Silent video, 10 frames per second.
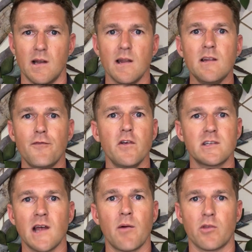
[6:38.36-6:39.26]
Let's first
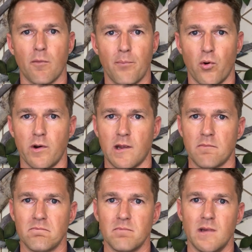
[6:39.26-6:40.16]
start with onboarding.
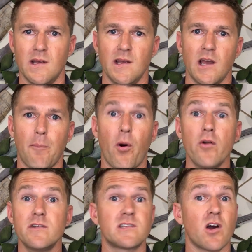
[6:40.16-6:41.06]

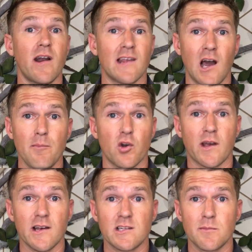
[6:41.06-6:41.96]
Upon signing up, your
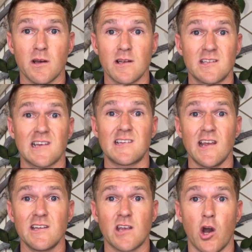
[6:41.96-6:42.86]
customer
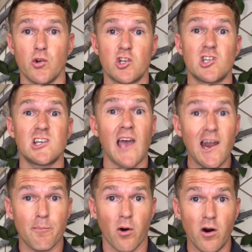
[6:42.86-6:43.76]
success coach
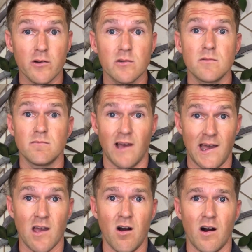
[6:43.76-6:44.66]
chatbot,
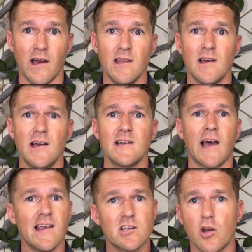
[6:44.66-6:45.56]
AI,
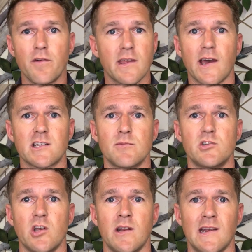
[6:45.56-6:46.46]
takes over the customer
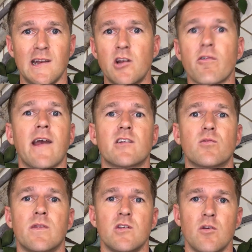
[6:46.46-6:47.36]
journey and interacts
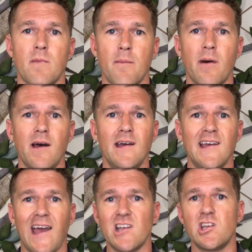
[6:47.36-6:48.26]
with the new member
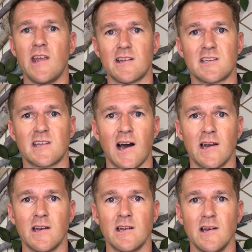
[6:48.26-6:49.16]
as she gets
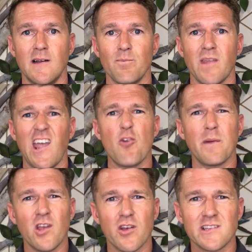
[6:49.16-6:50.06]
started,
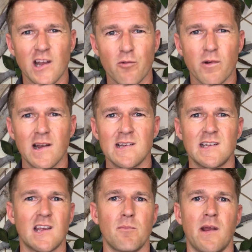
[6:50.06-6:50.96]
helping her set
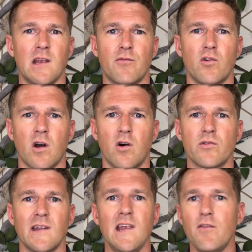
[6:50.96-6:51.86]
realistic and meaningful
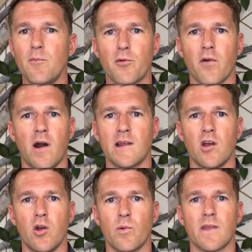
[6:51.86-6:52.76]
goals, and even providing
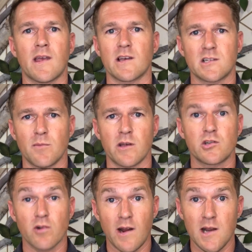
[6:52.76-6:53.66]
her with a
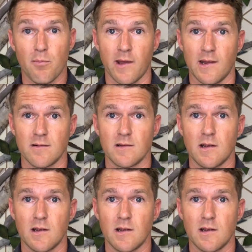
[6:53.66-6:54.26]
customized training plan.